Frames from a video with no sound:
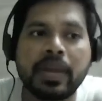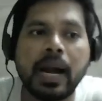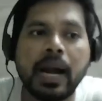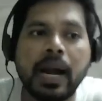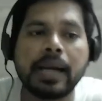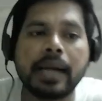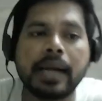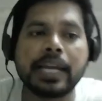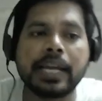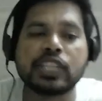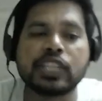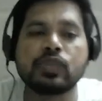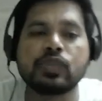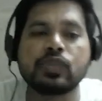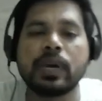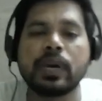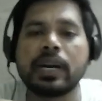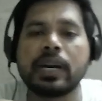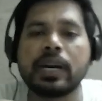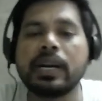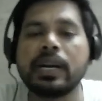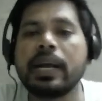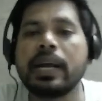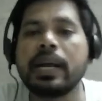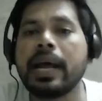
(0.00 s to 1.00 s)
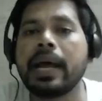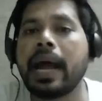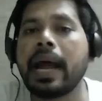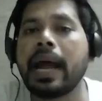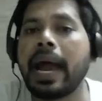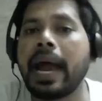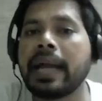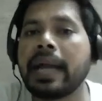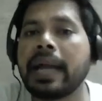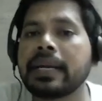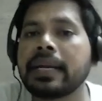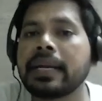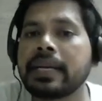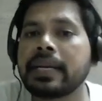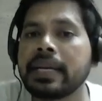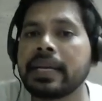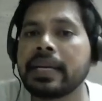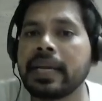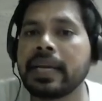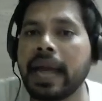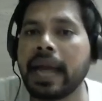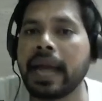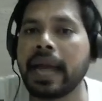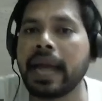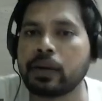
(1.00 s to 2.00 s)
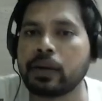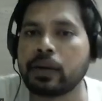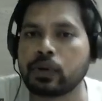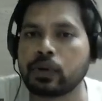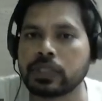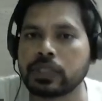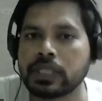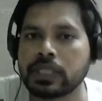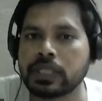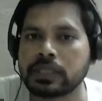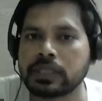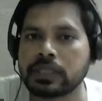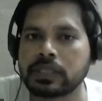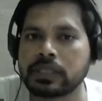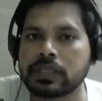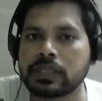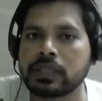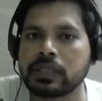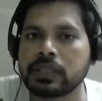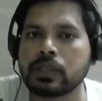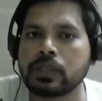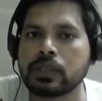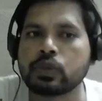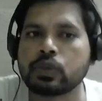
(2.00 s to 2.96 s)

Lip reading: And next one, anti-androgens.